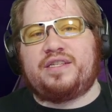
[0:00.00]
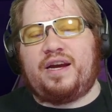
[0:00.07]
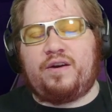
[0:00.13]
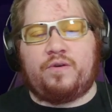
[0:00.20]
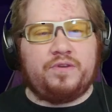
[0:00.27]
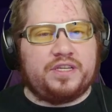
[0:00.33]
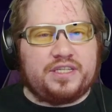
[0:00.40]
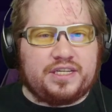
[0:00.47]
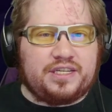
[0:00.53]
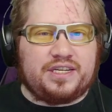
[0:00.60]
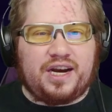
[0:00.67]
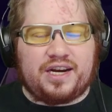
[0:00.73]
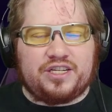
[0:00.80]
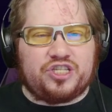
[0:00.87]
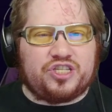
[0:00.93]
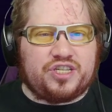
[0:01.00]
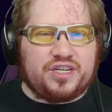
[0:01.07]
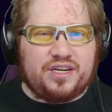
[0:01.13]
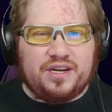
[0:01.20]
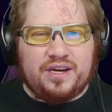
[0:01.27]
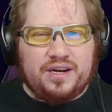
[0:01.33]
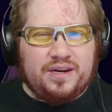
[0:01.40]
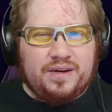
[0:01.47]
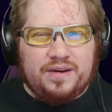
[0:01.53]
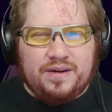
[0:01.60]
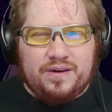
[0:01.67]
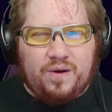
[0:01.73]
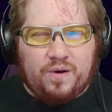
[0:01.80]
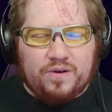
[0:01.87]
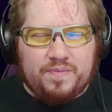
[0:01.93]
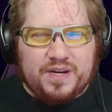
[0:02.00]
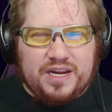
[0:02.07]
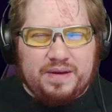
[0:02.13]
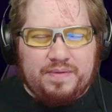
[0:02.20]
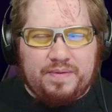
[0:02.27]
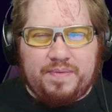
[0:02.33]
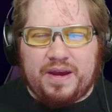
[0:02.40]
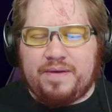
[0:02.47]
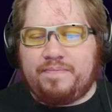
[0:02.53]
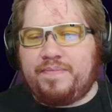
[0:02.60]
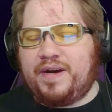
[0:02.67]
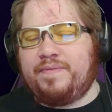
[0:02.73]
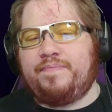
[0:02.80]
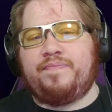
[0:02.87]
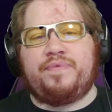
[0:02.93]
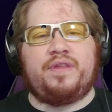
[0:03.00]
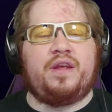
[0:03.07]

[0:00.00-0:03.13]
I always touched Ultimate Team a bit, but